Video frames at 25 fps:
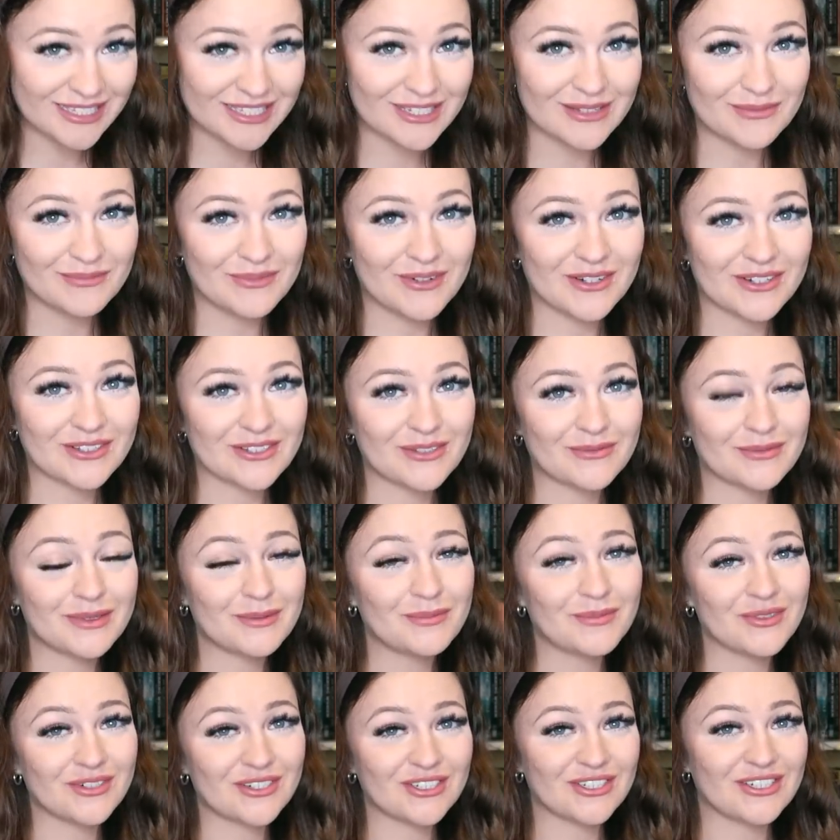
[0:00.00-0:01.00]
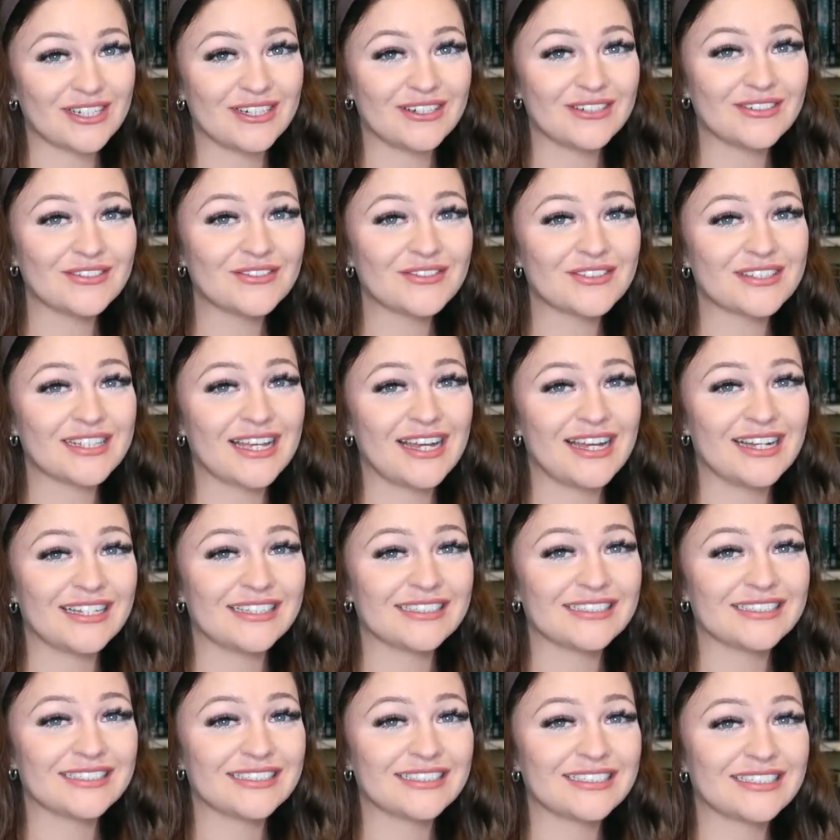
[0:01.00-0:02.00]
to box up my bookshelves,
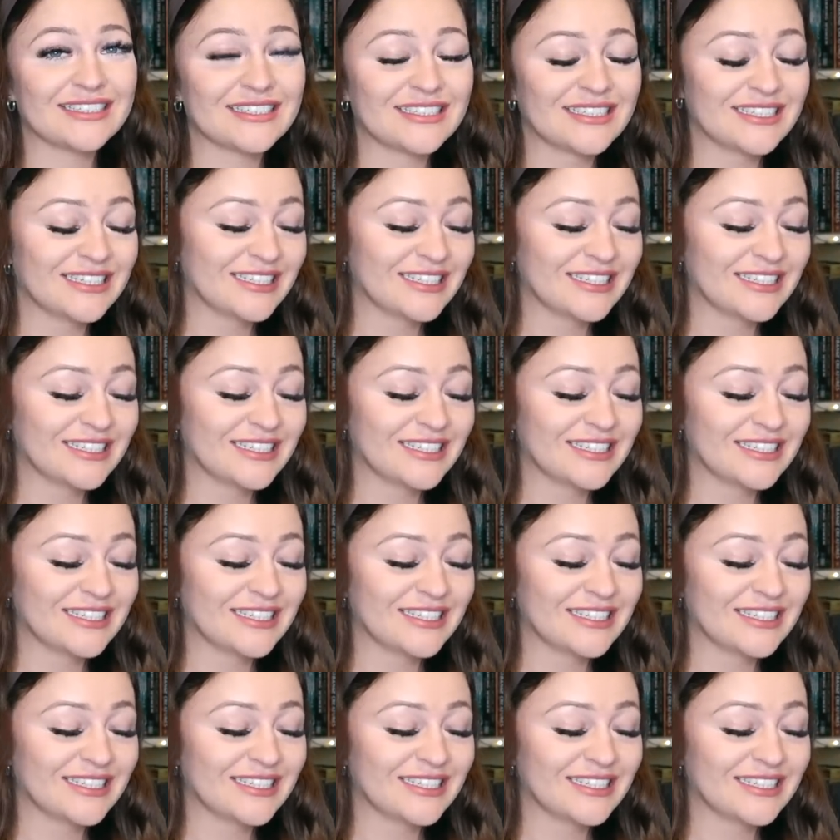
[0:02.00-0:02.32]
and